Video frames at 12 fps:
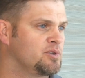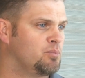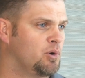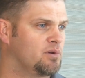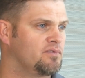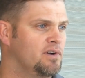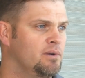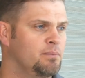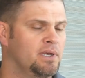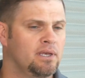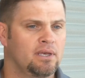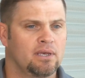was born from.
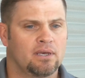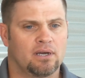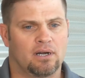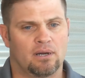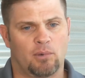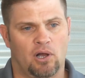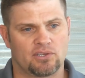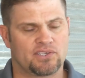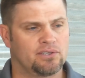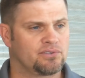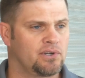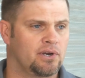All
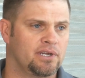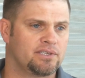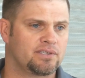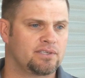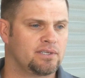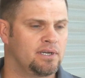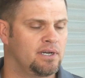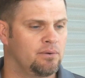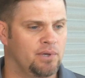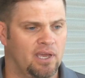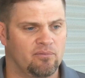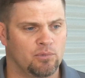steel targets,
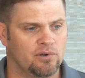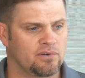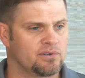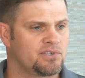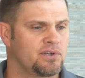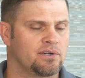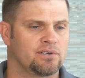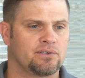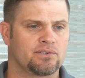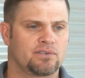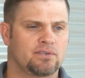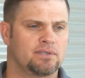we have movers,
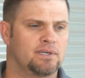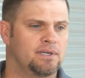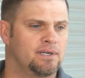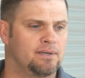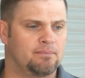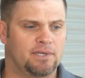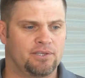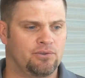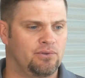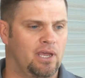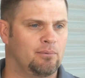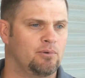turners, and
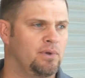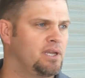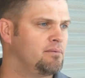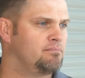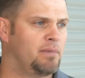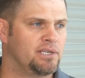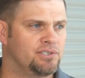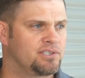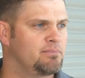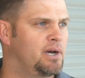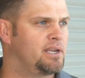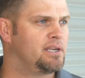you name it. We can make
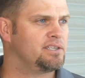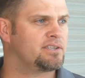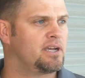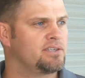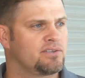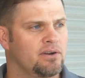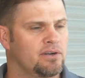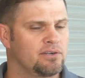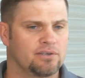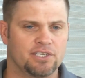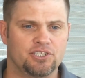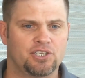just about any size
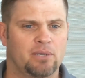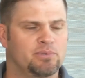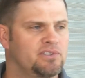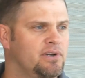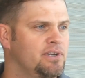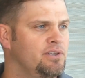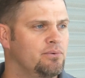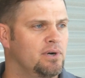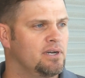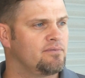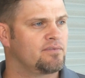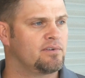target or any shape of target you
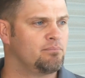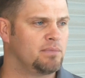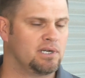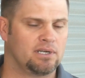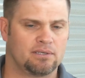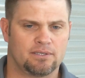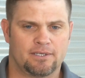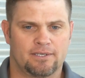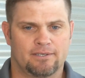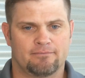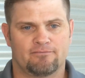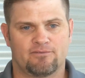want, from
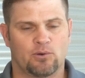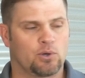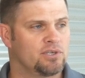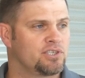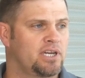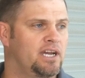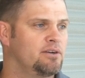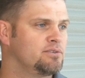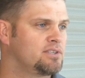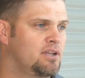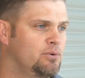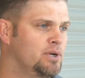4-inch
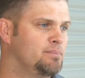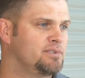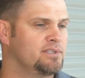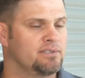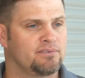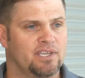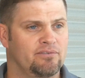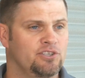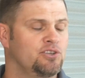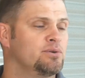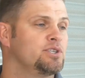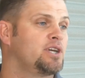coyotes all the way up to
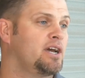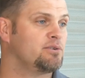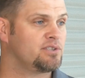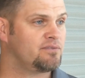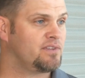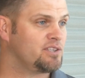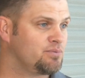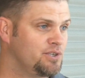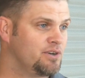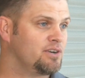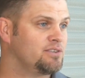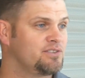72-inch coyotes, if that's what
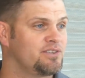your heart